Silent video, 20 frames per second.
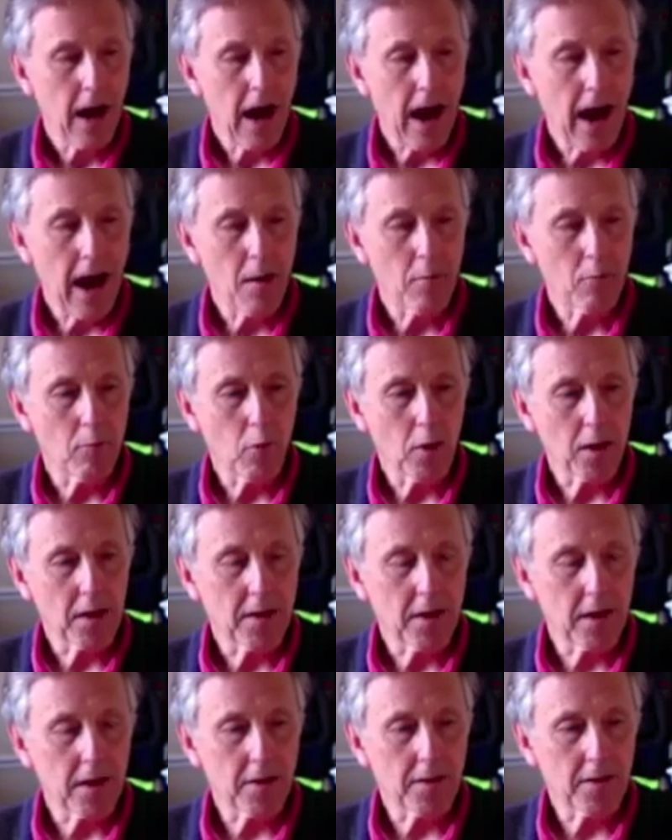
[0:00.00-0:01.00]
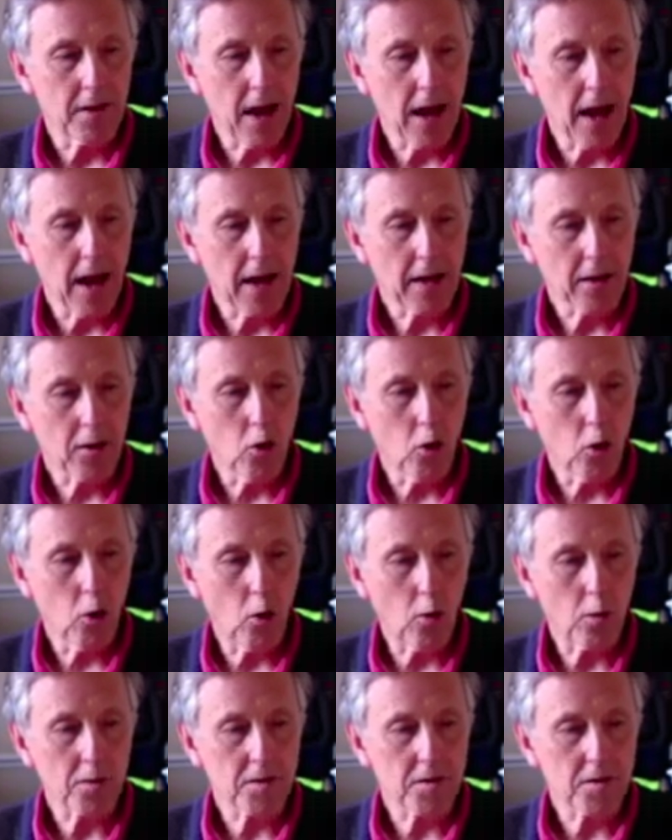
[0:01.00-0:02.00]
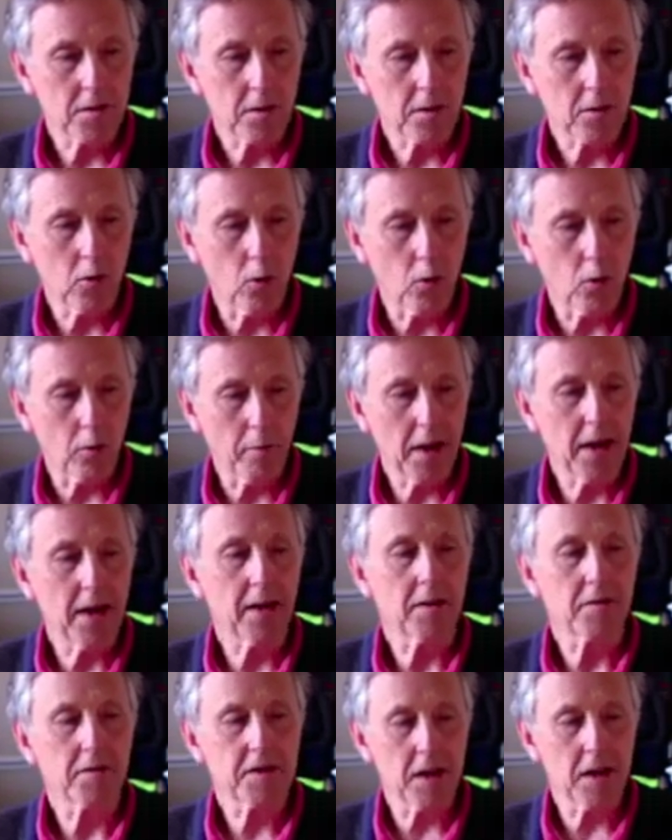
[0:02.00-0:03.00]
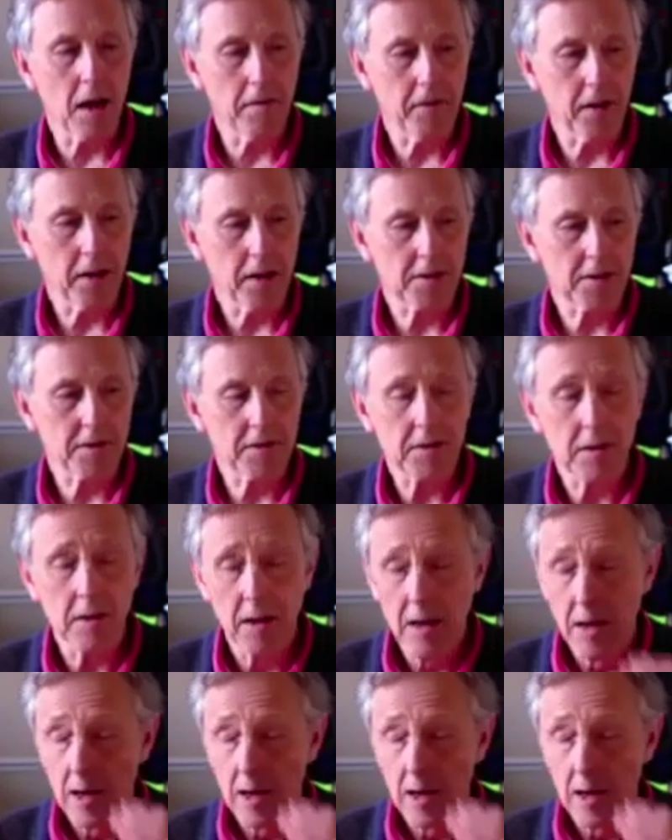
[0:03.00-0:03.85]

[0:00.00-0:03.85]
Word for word: and we did a course called Being of Service,